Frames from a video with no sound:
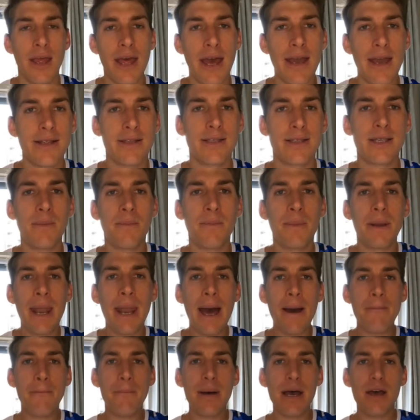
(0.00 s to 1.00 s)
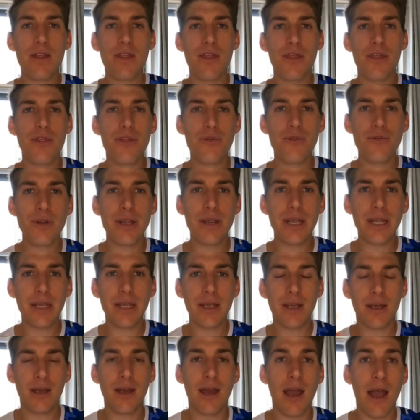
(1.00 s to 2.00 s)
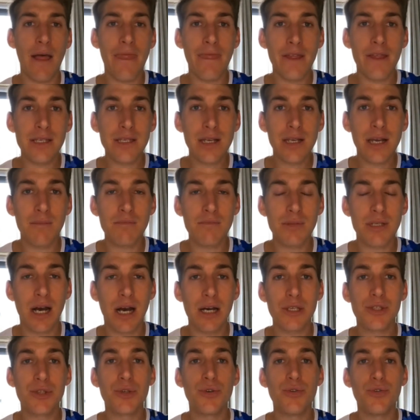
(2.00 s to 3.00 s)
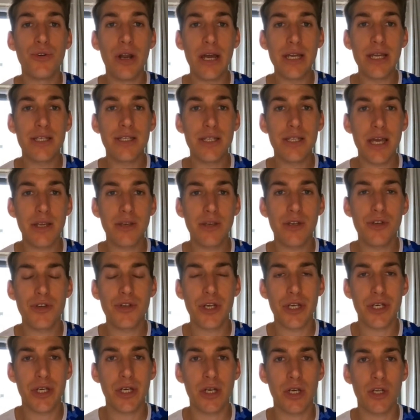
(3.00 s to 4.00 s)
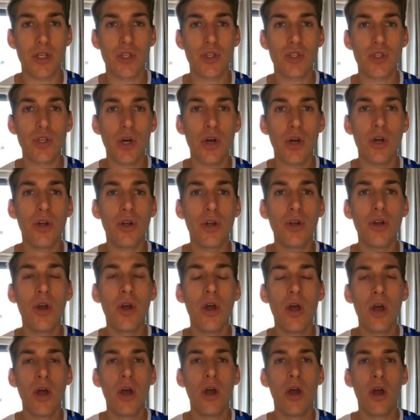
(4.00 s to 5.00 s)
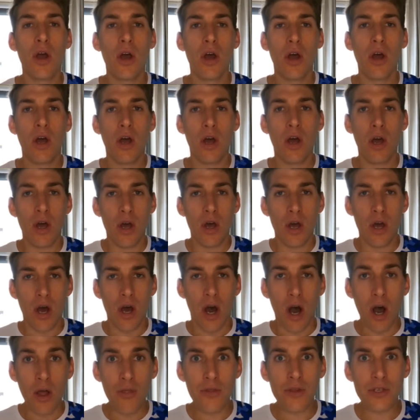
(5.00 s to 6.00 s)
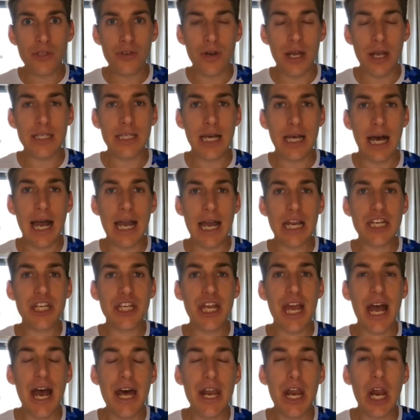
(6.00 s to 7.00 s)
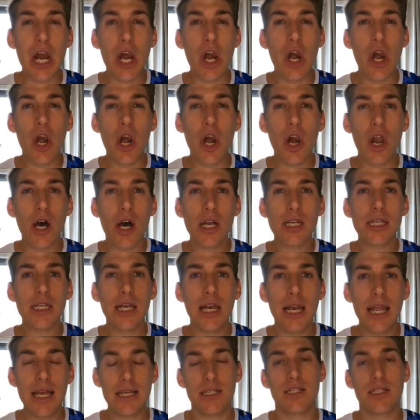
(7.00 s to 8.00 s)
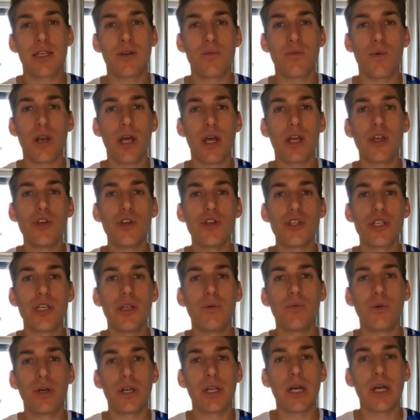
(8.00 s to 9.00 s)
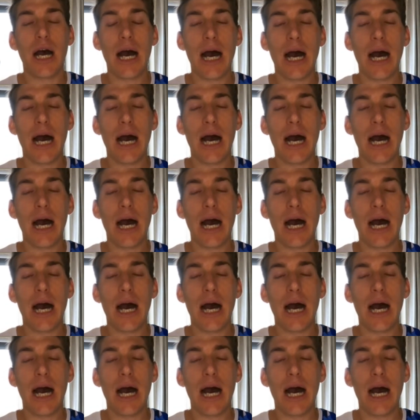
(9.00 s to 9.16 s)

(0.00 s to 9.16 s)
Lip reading: Okay, tip number 3, and this comes down to race day nutrition. So on this race, I actually had a lot less than what I usually would.